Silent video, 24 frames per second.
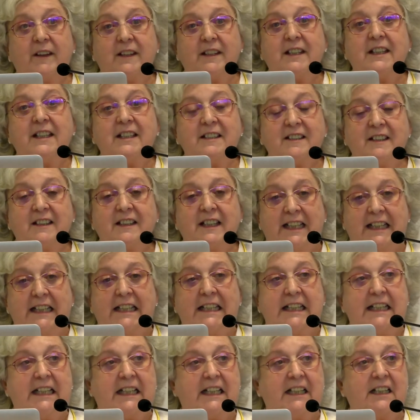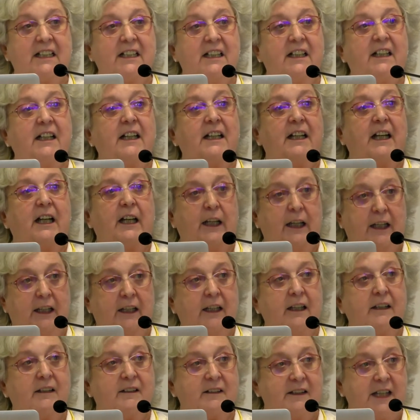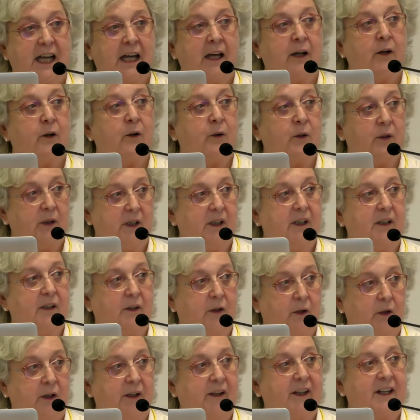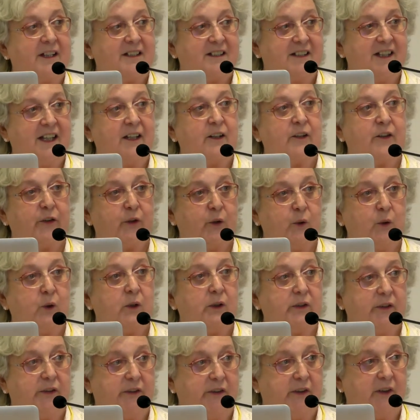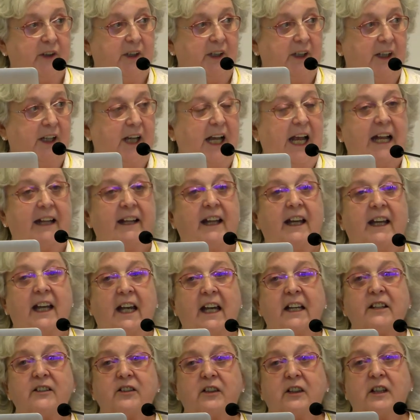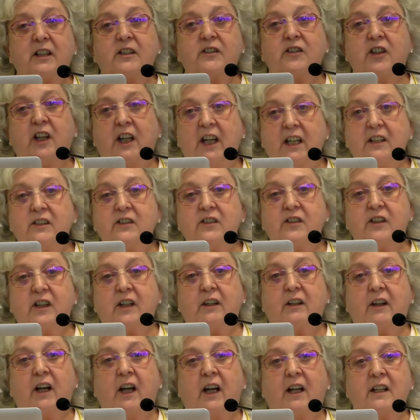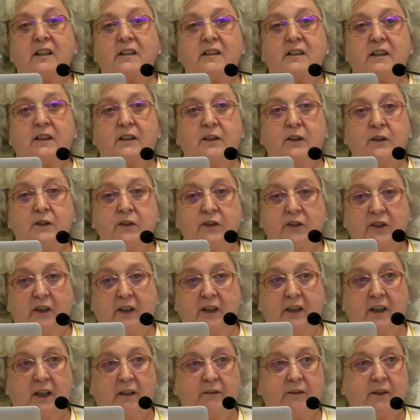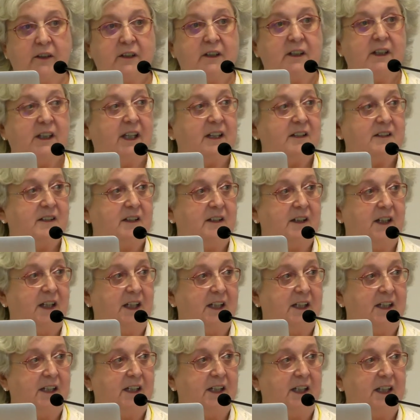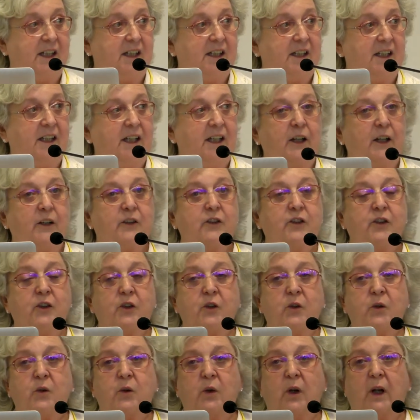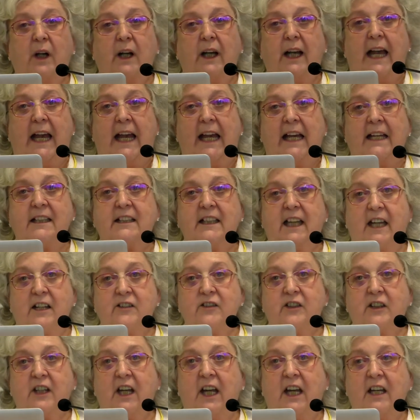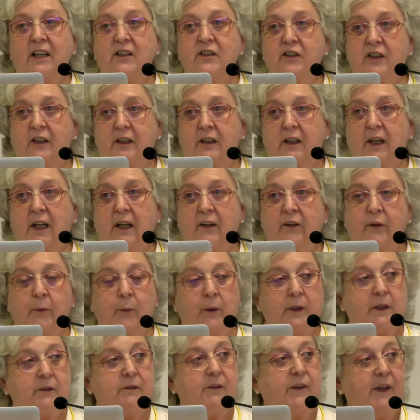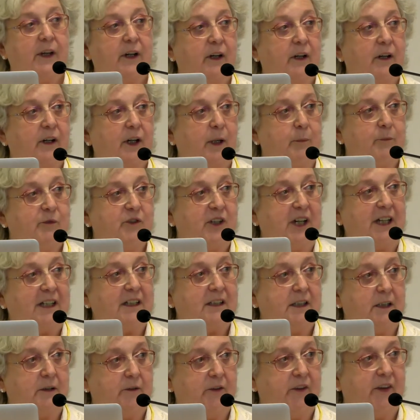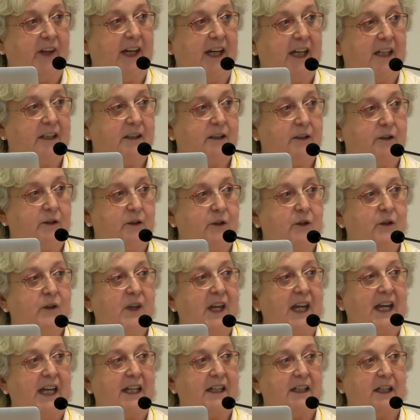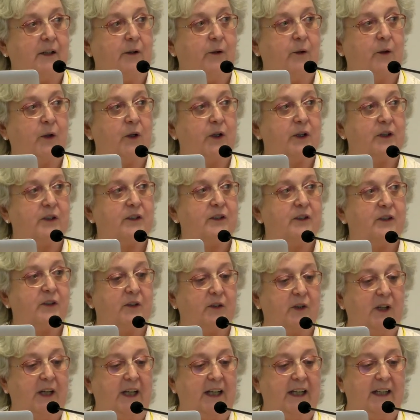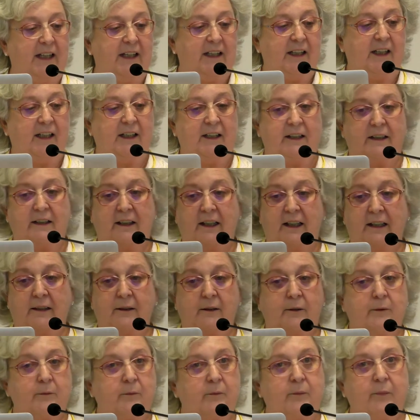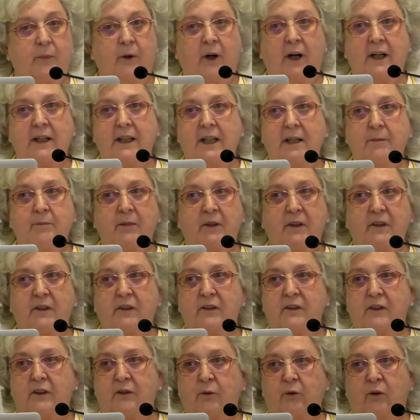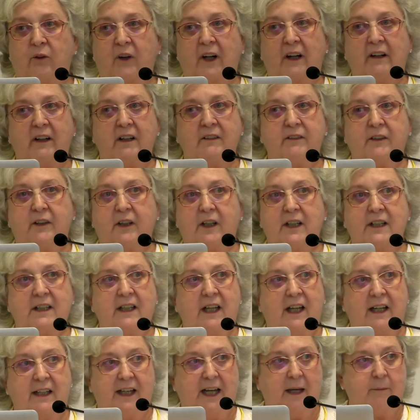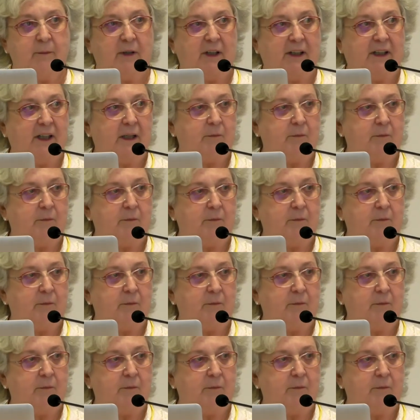TS in India is now, it's their schools. And they actually changed their constitution of the TS in India to add education as one of their objectives. They had to do that in order to, and Pradeep is very, very dynamic.